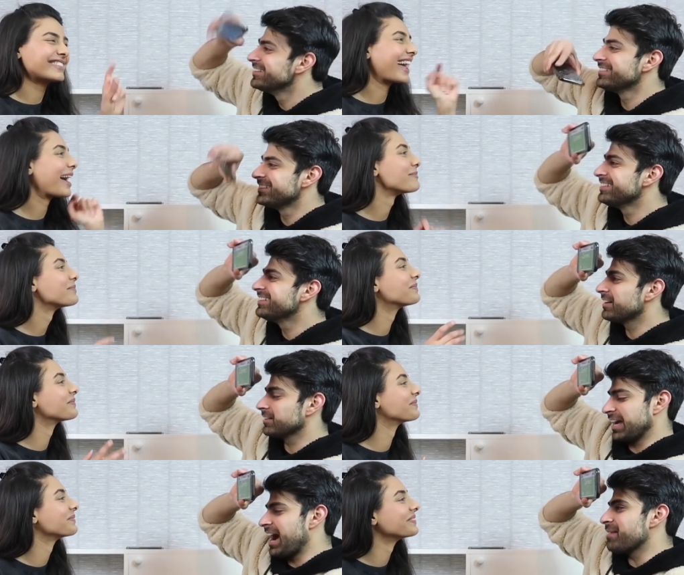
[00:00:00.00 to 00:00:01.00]
Speaker 1: Yes, I
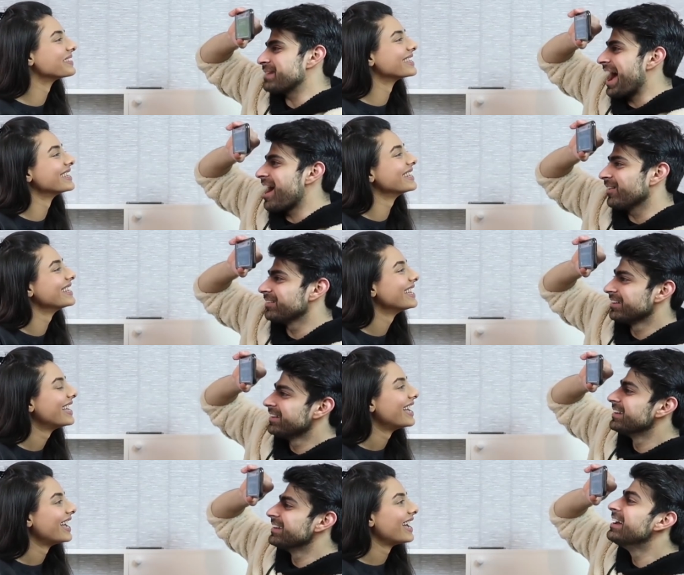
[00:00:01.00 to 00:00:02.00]
am. Calm down.
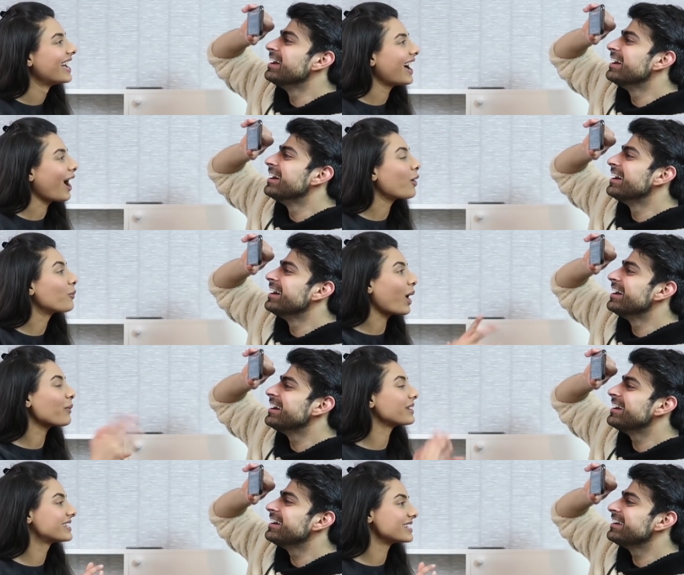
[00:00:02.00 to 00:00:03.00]
Speaker 2: Oh, what I
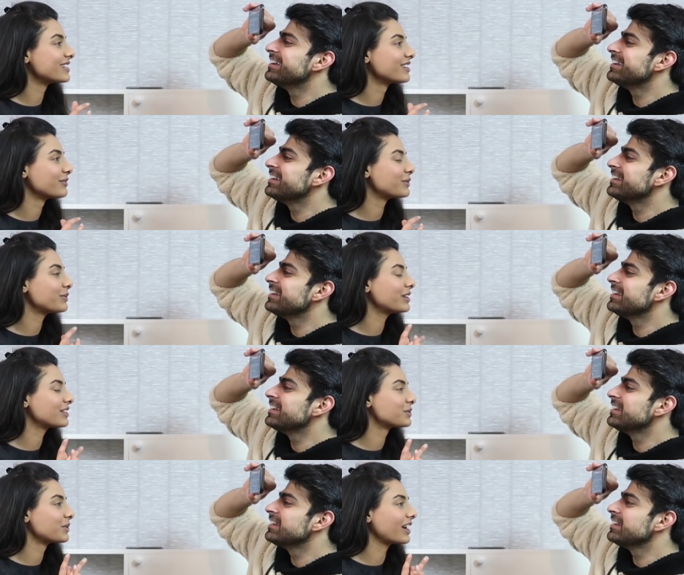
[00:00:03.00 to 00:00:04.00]
wanted when we
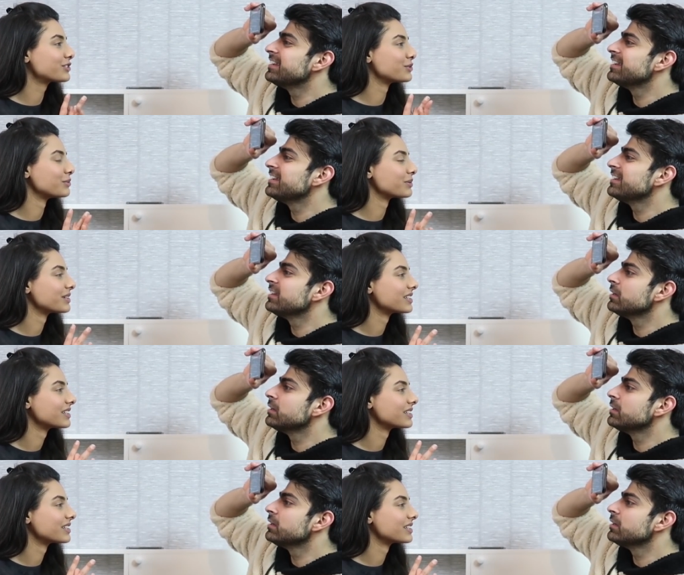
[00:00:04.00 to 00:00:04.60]
went to Ice Group.